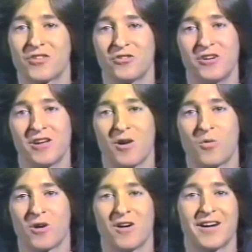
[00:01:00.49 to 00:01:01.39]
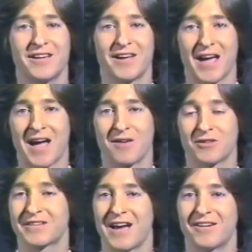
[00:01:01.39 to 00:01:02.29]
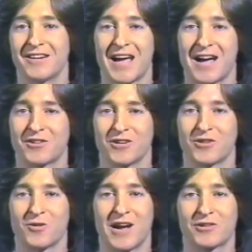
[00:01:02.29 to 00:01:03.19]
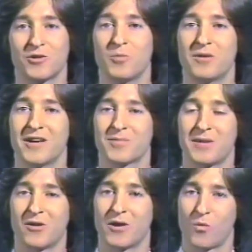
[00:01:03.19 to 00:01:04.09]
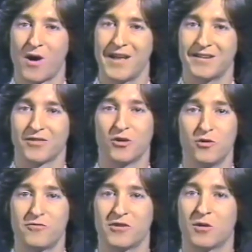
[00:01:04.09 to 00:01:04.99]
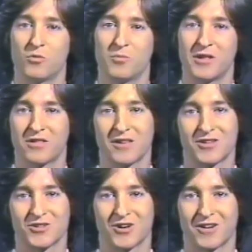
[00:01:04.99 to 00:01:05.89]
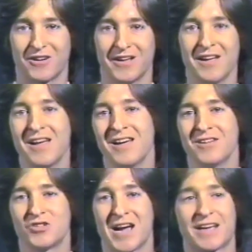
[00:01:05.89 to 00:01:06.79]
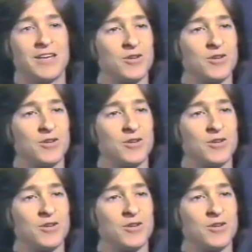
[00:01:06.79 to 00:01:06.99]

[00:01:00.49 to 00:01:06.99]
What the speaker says: the studio, we're lucky to have a talented actor and director who plays Perry White in the new film we'll be seeing shortly, Jackie